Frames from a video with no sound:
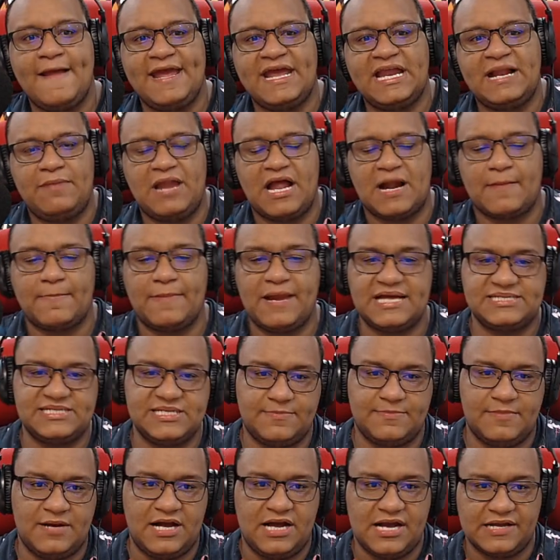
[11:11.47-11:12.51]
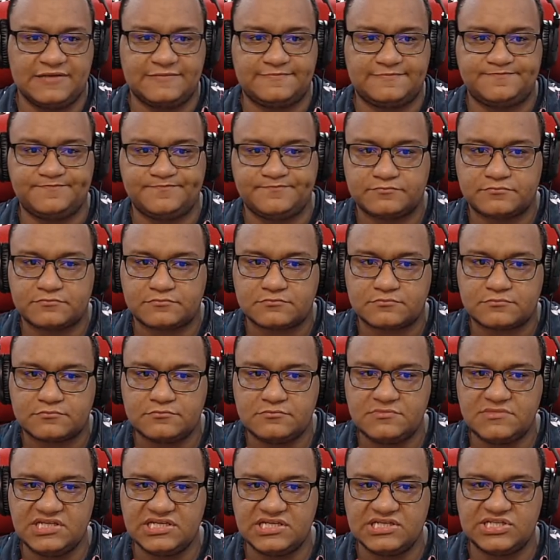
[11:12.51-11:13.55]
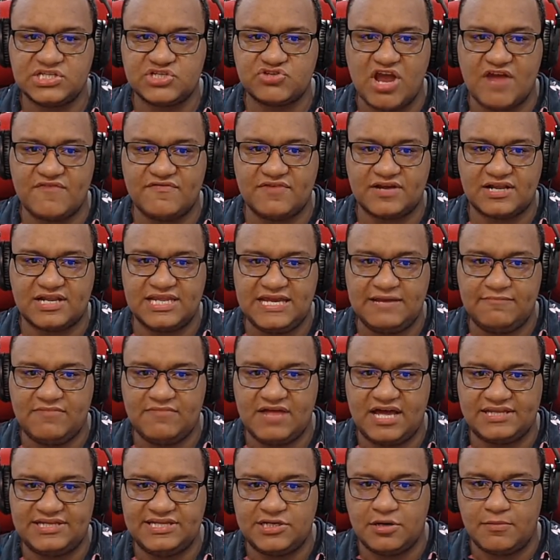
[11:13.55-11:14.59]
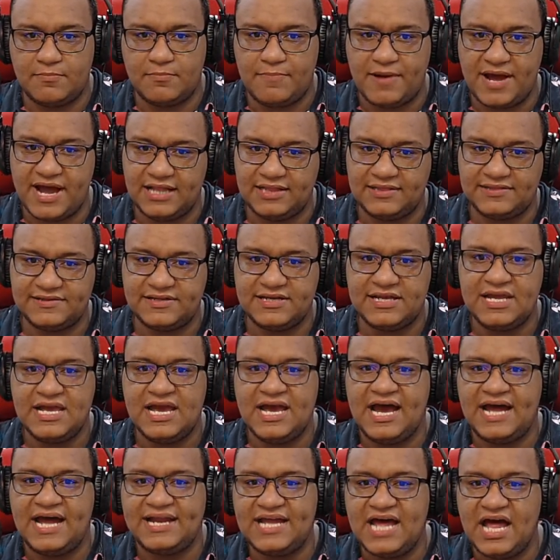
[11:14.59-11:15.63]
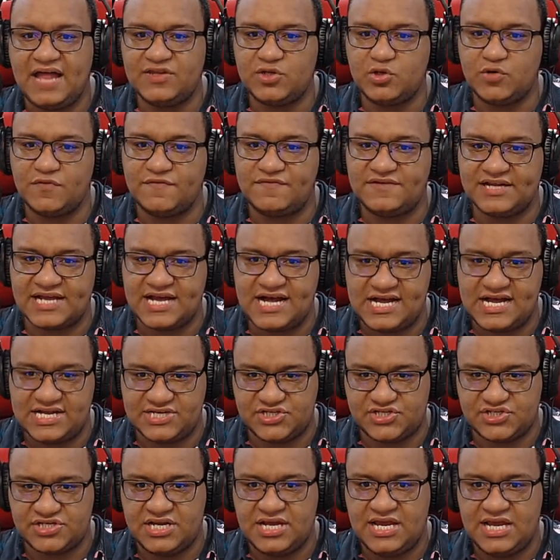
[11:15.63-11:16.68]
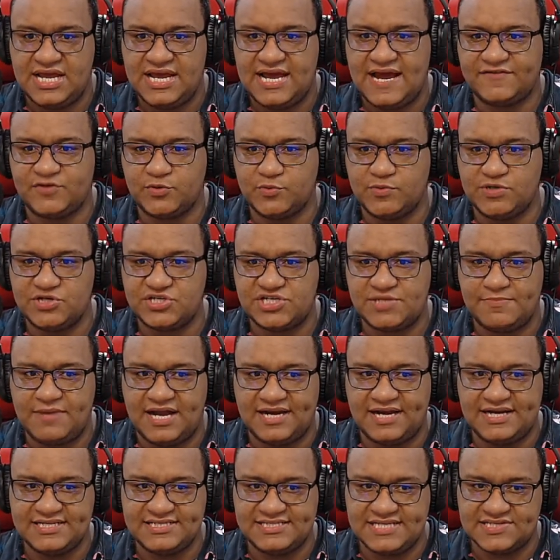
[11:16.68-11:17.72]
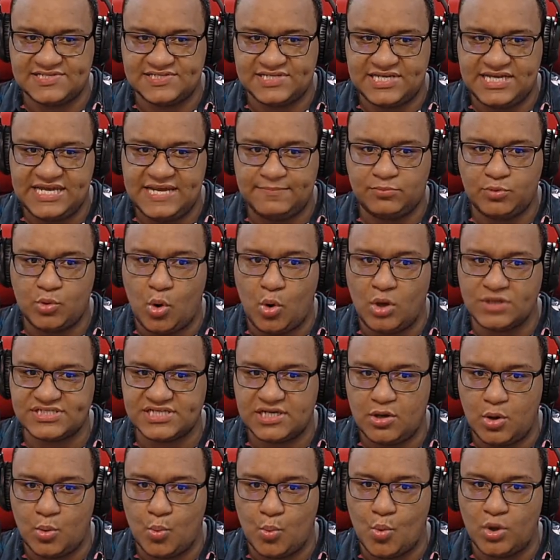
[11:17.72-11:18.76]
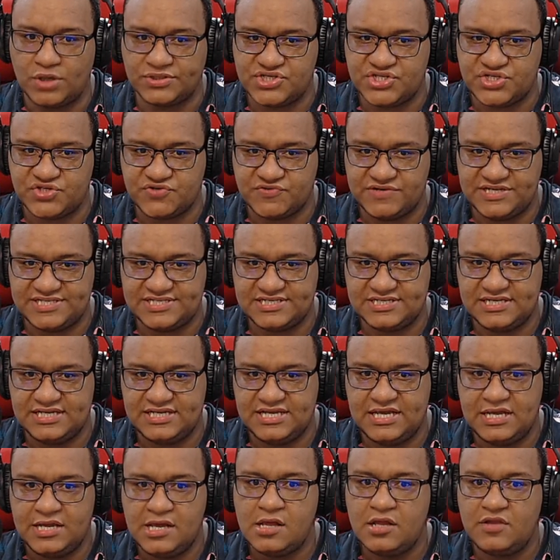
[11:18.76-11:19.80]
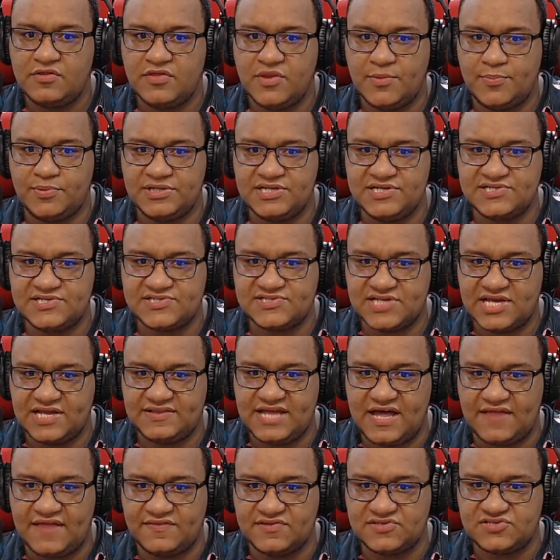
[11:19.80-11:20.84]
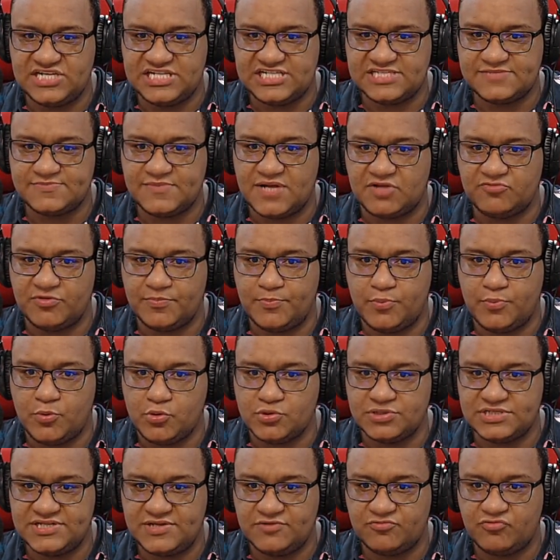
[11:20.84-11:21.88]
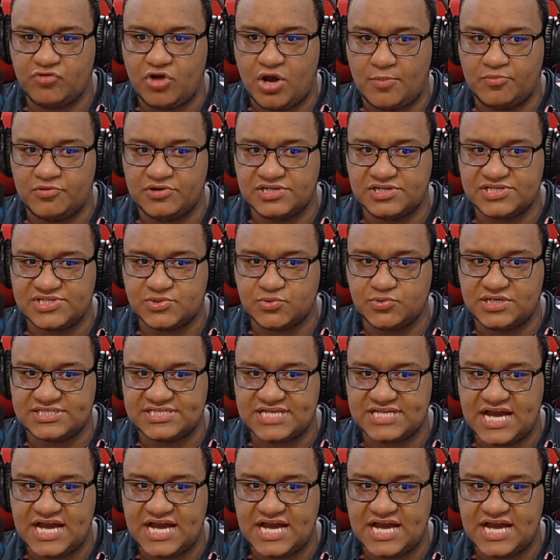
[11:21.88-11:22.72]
a black plastic bag. The driver claimed that he compiled and handed over the cash, after which the bandits escaped north along Water Street. The police said that the salesman reported the robbery soon